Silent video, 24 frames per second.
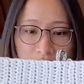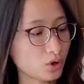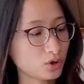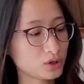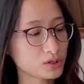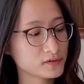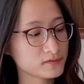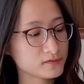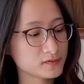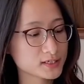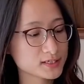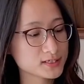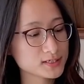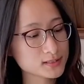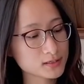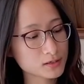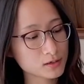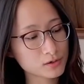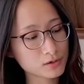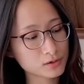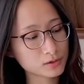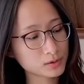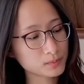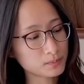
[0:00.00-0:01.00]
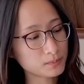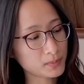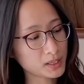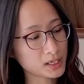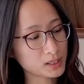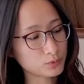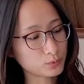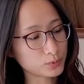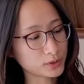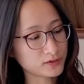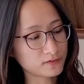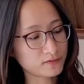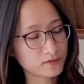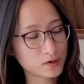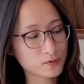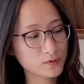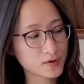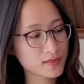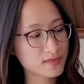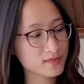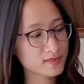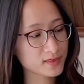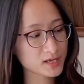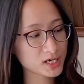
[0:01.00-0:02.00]
All of this skirt made with
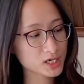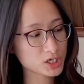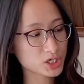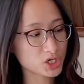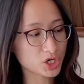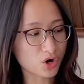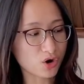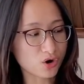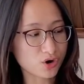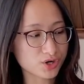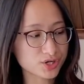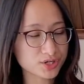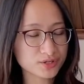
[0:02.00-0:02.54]
thick yarn,